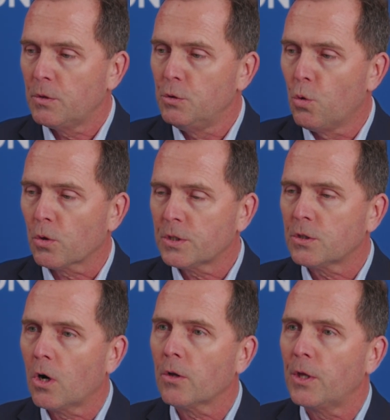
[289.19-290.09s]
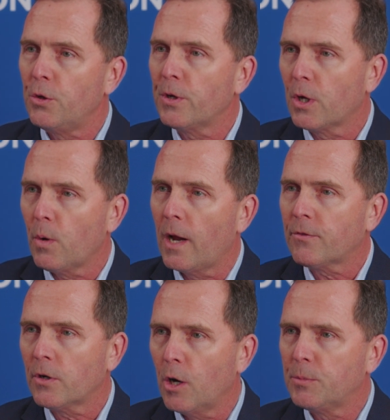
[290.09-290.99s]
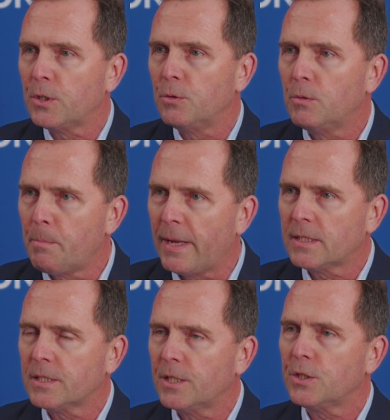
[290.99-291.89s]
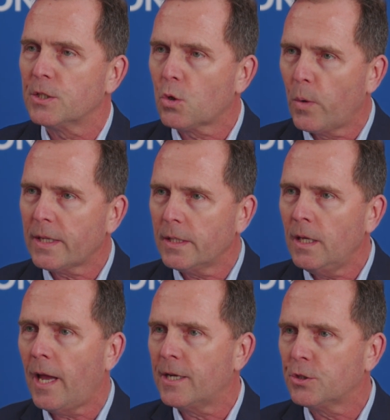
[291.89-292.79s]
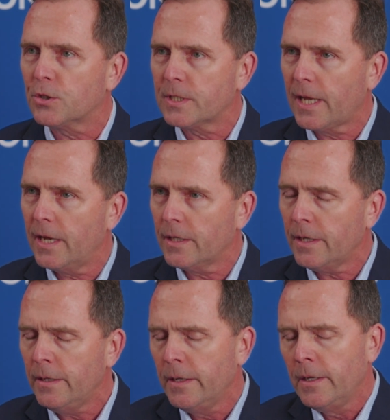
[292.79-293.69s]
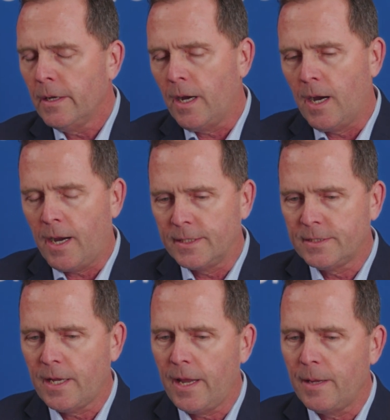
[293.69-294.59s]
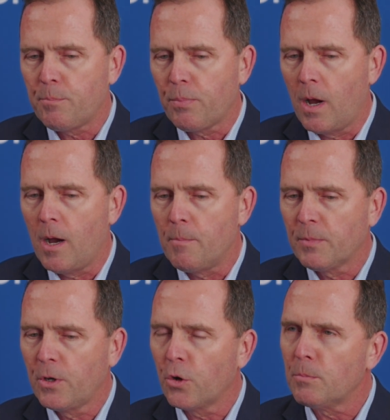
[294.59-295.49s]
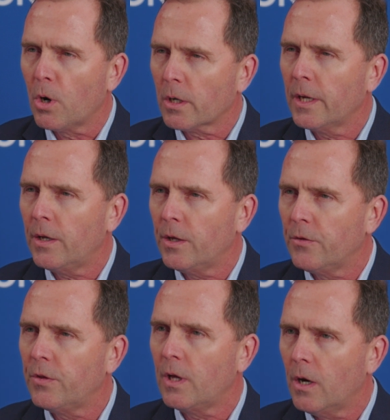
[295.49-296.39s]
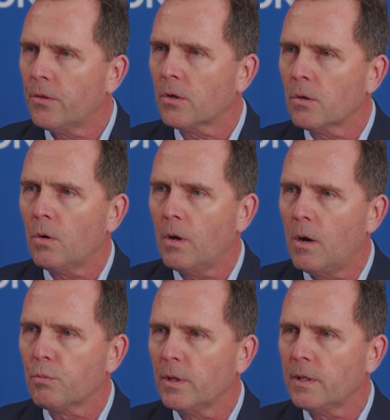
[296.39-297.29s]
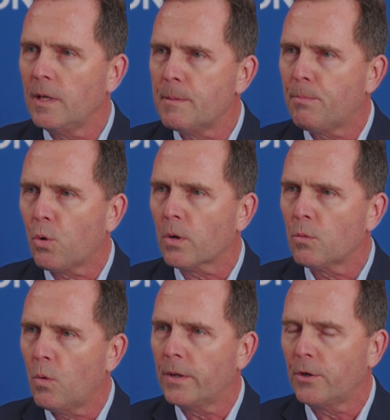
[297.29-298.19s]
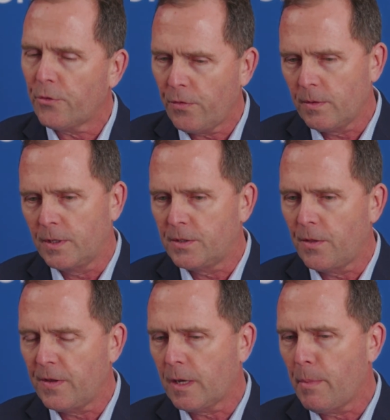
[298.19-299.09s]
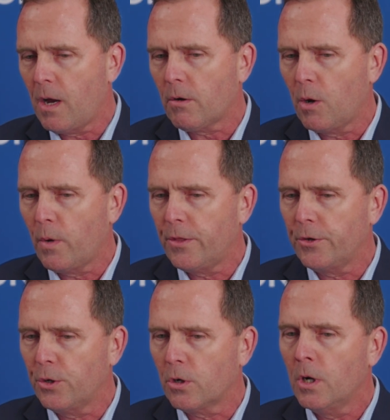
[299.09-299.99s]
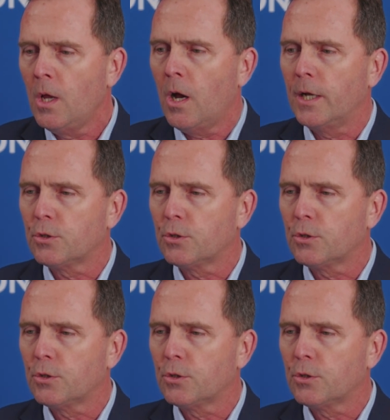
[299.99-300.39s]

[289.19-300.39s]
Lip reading: North Star that you can go after, helps you make decisions quickly as you're scaling. I'd say go-to-market is the other really important one to think about, right? Whether you're a